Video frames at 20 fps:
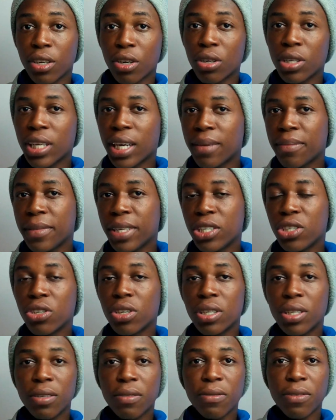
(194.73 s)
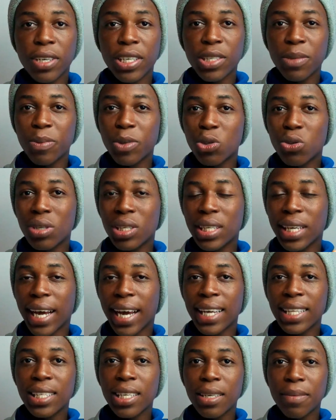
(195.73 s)
other major difference between the
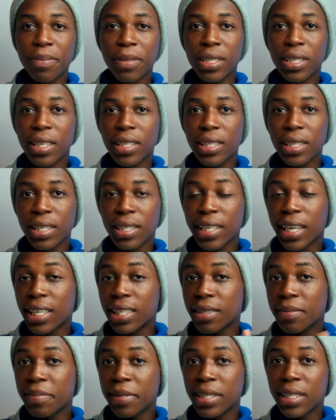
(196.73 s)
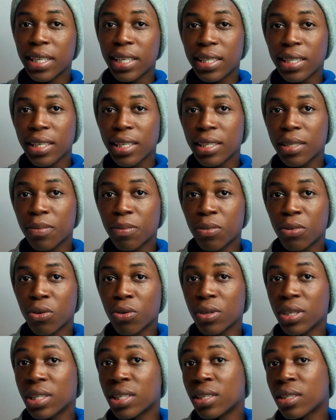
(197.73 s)
Itel P38 and the P38
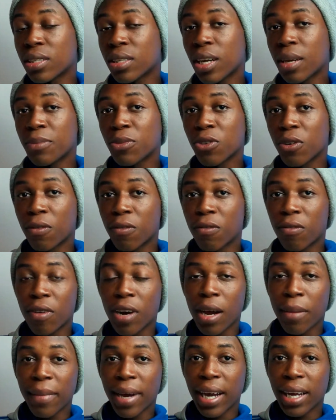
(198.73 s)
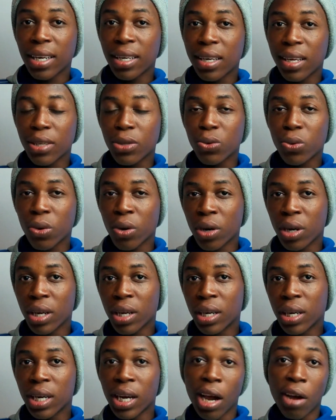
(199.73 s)
Pro is in terms of RAM and network.
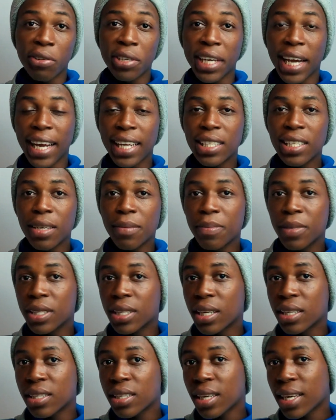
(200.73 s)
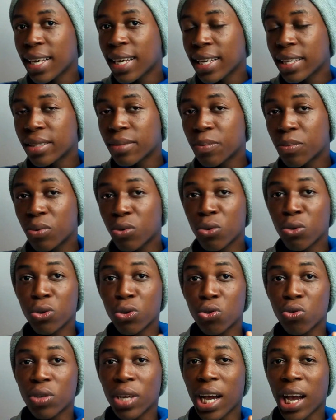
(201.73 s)
Now, the Itel P38 Pro
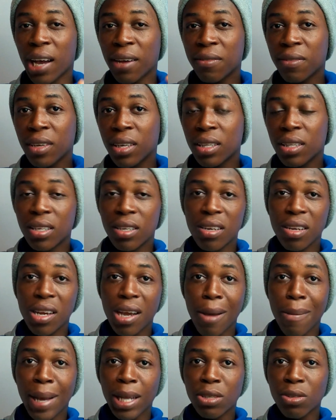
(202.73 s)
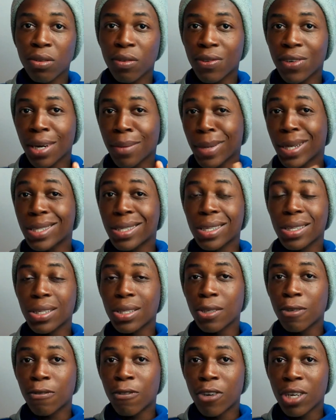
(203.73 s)
should have 3 GB of RAM and
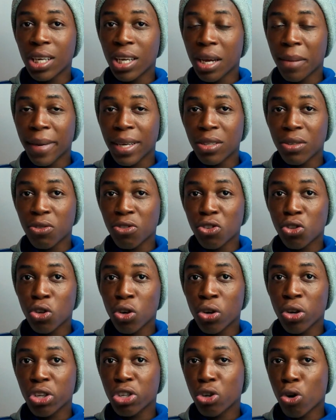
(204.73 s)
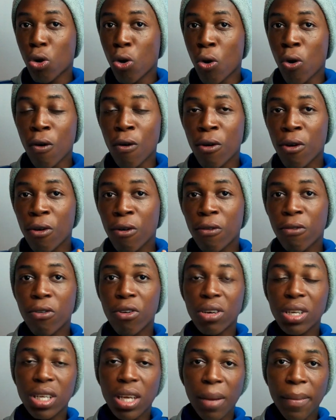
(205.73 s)
64 GB of storage, or
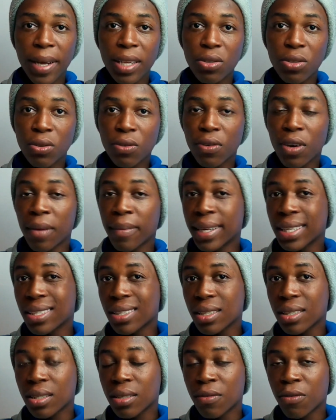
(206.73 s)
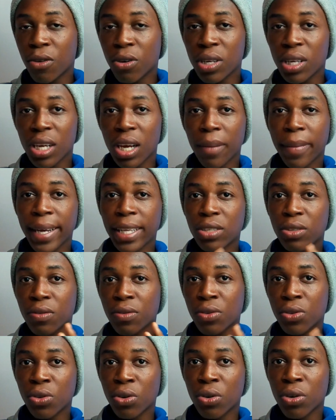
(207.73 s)
4 GB of RAM and 64 GB
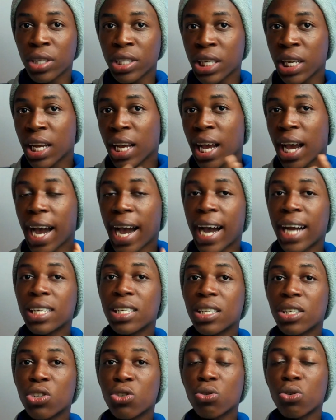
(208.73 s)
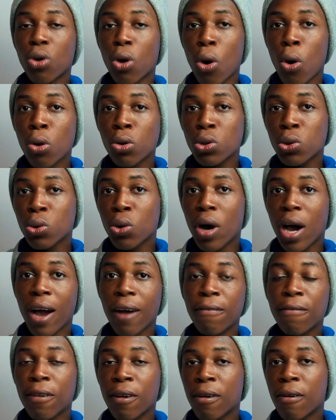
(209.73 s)
of storage, and it should also
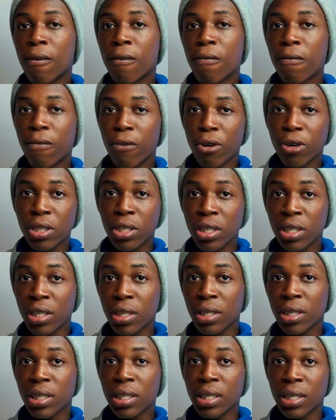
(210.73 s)
have 4G.